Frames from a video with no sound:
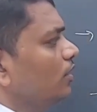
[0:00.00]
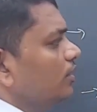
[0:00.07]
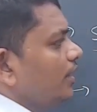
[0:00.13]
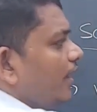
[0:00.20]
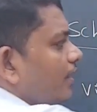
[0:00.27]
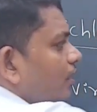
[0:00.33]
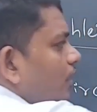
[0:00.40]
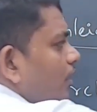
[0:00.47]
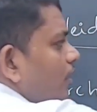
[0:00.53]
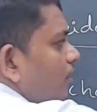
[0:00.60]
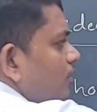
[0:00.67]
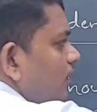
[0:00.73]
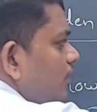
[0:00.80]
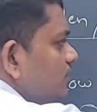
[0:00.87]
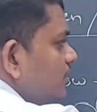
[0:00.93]
then
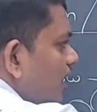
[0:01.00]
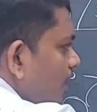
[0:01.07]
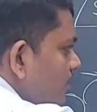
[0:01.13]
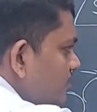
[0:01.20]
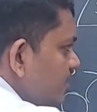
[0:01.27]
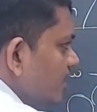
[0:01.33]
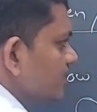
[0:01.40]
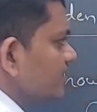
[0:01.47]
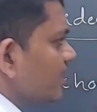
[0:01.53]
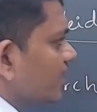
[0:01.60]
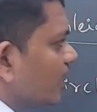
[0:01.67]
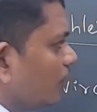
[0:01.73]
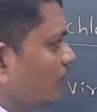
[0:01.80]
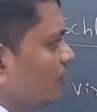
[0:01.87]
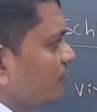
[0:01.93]
these all cells are
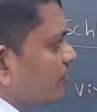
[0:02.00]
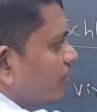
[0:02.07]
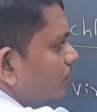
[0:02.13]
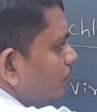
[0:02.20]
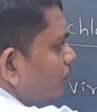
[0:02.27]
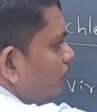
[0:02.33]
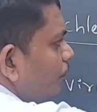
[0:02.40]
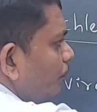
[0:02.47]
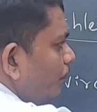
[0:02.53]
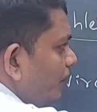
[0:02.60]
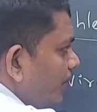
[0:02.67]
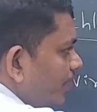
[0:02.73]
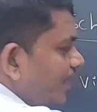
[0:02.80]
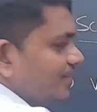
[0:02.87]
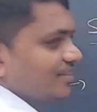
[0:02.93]
coming from
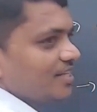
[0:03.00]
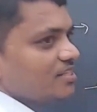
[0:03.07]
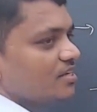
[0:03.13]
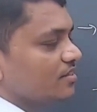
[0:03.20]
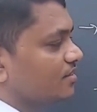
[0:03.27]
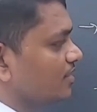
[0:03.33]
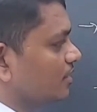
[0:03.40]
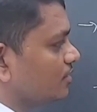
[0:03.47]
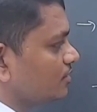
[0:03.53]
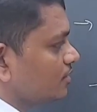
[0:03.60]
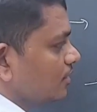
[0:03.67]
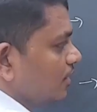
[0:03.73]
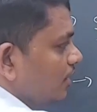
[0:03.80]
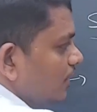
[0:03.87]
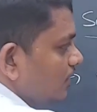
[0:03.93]
pre-existing cells.
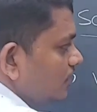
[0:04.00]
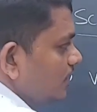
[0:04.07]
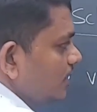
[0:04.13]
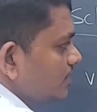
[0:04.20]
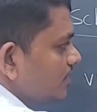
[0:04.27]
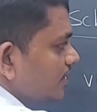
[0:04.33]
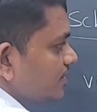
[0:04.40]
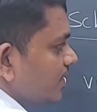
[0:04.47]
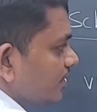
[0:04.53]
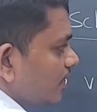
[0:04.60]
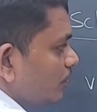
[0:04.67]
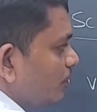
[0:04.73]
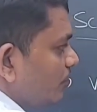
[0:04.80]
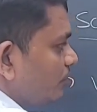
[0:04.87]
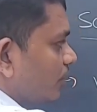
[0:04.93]
These cells are
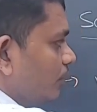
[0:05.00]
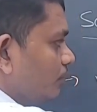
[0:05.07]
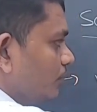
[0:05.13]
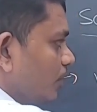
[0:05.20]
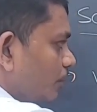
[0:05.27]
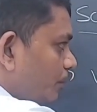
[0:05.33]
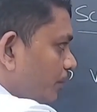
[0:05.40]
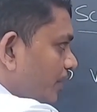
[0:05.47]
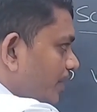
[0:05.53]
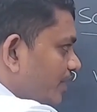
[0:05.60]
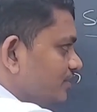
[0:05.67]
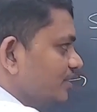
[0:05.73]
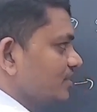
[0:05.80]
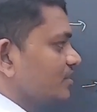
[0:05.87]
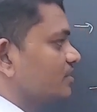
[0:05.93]
coming from
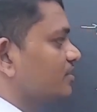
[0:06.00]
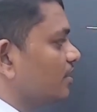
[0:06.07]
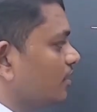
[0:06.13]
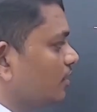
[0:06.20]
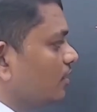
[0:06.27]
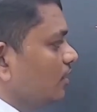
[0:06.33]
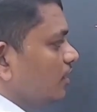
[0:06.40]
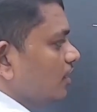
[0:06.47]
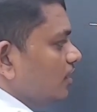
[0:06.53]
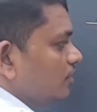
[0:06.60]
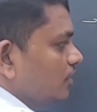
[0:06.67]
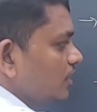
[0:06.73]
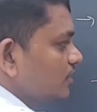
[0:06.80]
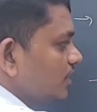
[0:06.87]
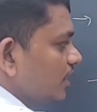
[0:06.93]
pre-existing cell.
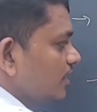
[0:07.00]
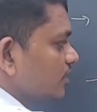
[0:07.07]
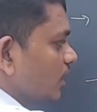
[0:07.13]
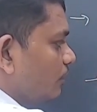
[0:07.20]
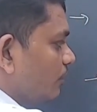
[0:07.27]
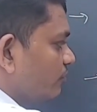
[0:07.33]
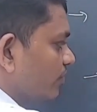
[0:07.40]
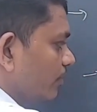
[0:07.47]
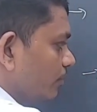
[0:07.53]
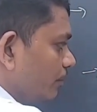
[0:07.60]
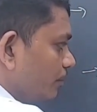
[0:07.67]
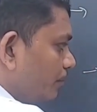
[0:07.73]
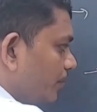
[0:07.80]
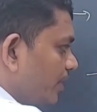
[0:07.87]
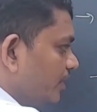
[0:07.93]
This cell is coming from
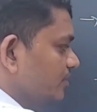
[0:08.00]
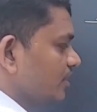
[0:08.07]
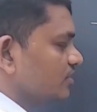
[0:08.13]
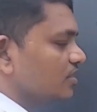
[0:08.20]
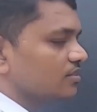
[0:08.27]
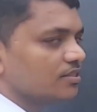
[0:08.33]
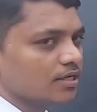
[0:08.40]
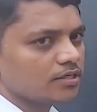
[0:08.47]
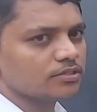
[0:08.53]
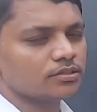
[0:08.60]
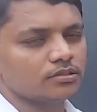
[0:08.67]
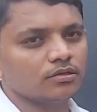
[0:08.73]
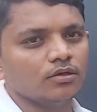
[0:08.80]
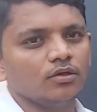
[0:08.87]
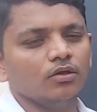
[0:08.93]
pre-existing
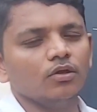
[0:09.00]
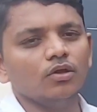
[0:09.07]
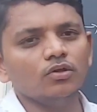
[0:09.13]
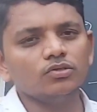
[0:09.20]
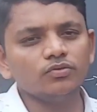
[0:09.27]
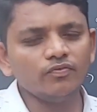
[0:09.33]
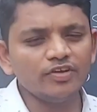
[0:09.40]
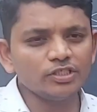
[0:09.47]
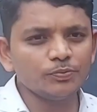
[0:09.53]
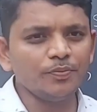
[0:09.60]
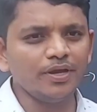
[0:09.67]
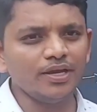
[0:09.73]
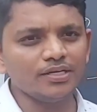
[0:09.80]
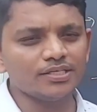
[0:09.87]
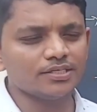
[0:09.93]
cells. So which
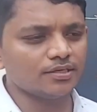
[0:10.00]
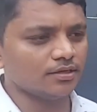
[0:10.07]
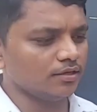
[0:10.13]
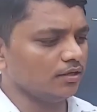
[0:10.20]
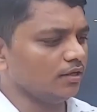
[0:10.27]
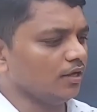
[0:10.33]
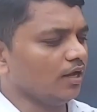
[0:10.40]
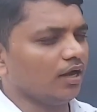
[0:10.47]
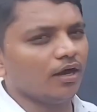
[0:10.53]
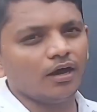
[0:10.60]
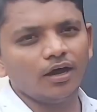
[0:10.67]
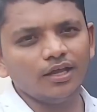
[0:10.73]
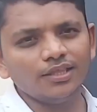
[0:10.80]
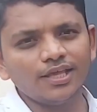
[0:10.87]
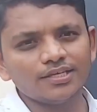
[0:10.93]
means
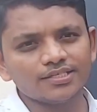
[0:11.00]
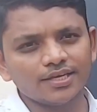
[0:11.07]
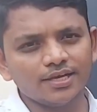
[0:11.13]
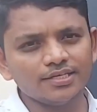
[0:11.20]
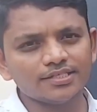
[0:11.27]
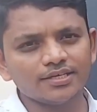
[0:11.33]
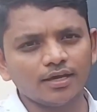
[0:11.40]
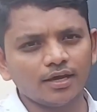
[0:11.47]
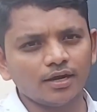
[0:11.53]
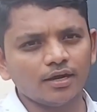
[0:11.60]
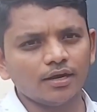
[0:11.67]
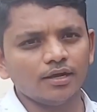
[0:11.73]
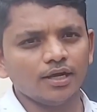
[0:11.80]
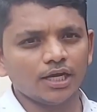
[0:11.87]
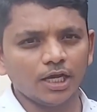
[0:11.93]
all the cells
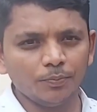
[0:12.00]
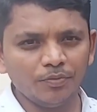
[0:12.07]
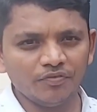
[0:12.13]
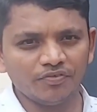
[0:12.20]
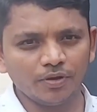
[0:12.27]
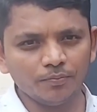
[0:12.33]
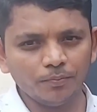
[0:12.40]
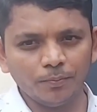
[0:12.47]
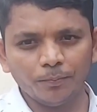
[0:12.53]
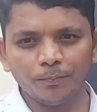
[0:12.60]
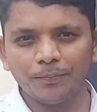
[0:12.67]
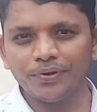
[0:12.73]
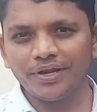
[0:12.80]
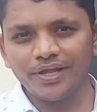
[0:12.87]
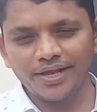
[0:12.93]
are coming from
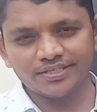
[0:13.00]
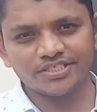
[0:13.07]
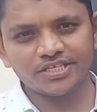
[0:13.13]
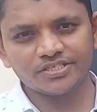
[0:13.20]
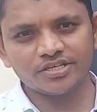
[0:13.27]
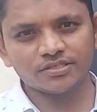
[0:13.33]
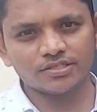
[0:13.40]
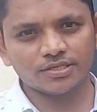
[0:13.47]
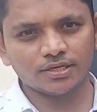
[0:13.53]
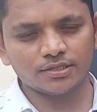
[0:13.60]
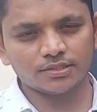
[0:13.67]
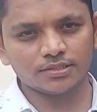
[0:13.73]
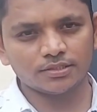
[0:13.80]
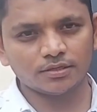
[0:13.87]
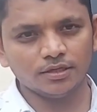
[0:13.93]
pre-existing
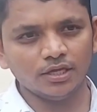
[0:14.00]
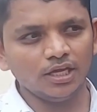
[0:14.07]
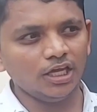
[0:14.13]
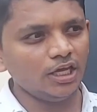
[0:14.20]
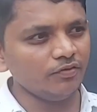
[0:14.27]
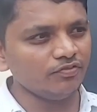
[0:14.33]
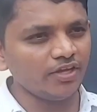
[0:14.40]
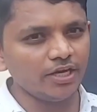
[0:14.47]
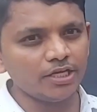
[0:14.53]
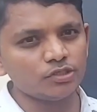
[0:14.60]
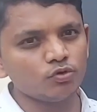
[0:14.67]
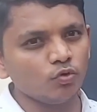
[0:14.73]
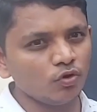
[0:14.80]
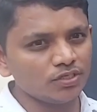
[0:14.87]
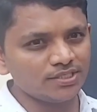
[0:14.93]
cells. If there
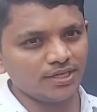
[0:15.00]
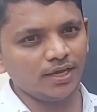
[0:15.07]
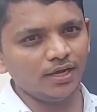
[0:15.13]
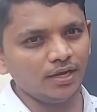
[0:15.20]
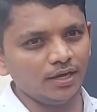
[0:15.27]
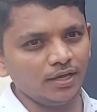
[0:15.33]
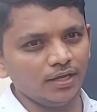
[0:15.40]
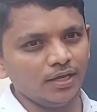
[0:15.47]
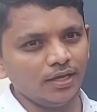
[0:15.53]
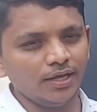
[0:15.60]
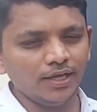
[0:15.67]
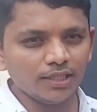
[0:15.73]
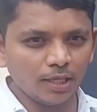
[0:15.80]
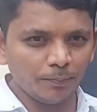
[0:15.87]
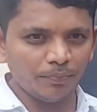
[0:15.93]
is no cell
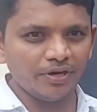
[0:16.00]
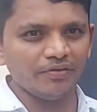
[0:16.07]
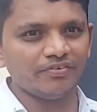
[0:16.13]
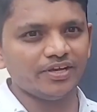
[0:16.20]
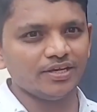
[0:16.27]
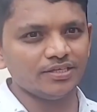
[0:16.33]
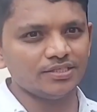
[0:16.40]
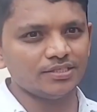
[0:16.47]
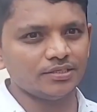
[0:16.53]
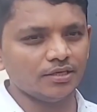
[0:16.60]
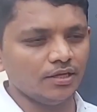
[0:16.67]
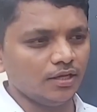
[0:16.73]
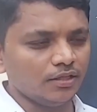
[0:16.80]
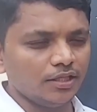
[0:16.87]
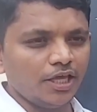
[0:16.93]
in the previous,
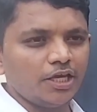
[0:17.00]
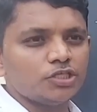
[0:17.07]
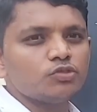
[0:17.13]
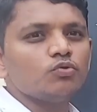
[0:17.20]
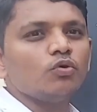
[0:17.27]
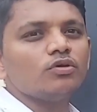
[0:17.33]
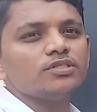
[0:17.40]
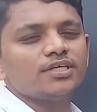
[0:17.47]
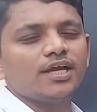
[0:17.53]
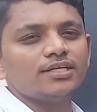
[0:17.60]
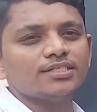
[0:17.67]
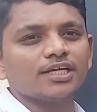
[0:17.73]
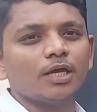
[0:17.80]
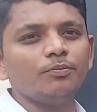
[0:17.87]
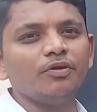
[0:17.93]
there is no
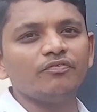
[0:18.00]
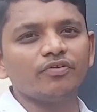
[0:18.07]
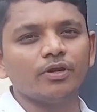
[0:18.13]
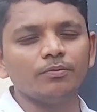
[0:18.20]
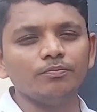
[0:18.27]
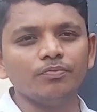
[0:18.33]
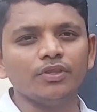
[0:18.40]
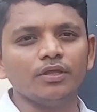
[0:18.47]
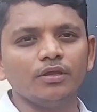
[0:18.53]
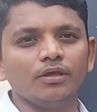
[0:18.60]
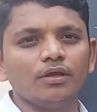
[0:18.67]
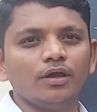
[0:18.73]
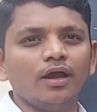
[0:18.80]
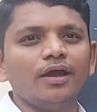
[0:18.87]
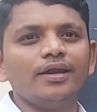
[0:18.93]
cells coming from
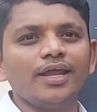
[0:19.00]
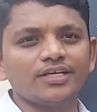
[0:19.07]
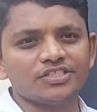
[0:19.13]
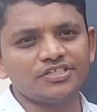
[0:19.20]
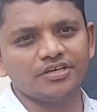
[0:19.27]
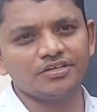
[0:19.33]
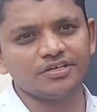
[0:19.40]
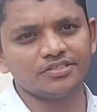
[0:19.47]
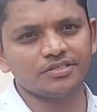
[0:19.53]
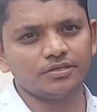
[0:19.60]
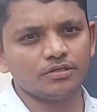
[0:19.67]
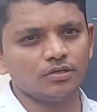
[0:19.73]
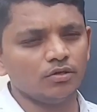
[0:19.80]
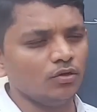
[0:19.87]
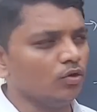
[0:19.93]
next
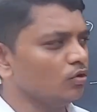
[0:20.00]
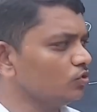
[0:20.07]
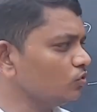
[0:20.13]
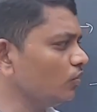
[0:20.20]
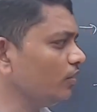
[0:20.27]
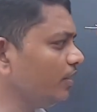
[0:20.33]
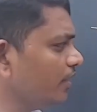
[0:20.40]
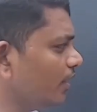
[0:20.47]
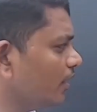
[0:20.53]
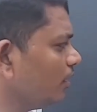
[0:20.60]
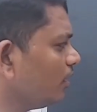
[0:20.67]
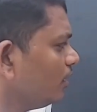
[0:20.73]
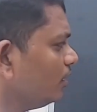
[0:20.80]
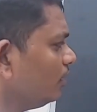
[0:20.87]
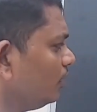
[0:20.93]
generation. So
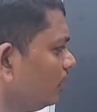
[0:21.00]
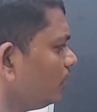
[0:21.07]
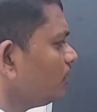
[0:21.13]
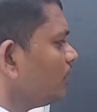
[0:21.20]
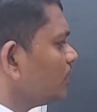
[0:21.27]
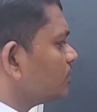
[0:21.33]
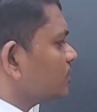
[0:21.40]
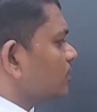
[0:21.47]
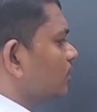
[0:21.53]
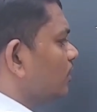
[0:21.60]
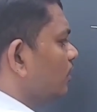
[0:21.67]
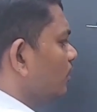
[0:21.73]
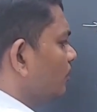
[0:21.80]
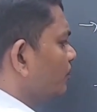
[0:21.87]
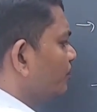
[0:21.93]
here in this
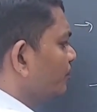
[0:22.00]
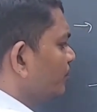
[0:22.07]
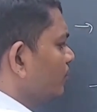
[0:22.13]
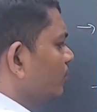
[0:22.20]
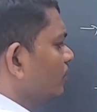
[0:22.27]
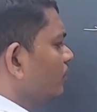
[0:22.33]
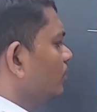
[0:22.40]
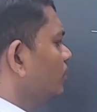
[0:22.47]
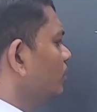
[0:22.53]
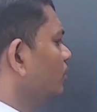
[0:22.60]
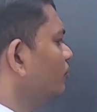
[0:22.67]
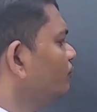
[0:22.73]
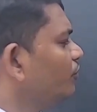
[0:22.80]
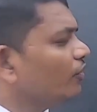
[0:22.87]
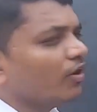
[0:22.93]

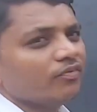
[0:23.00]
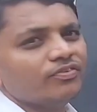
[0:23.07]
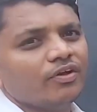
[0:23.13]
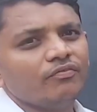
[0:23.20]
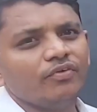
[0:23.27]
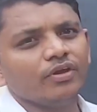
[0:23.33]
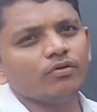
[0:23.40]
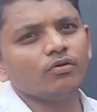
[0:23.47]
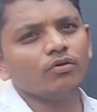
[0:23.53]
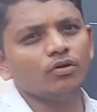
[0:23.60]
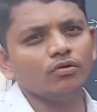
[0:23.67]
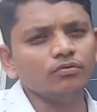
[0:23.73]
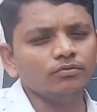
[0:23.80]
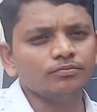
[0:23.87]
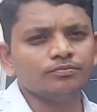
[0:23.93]
view of the
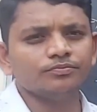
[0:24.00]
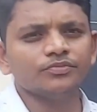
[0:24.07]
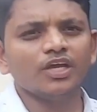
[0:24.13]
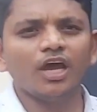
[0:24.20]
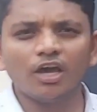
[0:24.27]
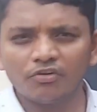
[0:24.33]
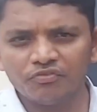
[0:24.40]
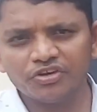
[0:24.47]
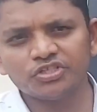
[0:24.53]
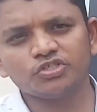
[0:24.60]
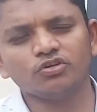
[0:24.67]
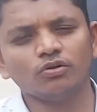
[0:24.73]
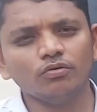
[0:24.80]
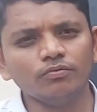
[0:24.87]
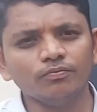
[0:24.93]
Virchow or
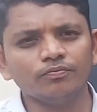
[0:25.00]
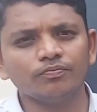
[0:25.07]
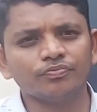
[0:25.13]
Virchow,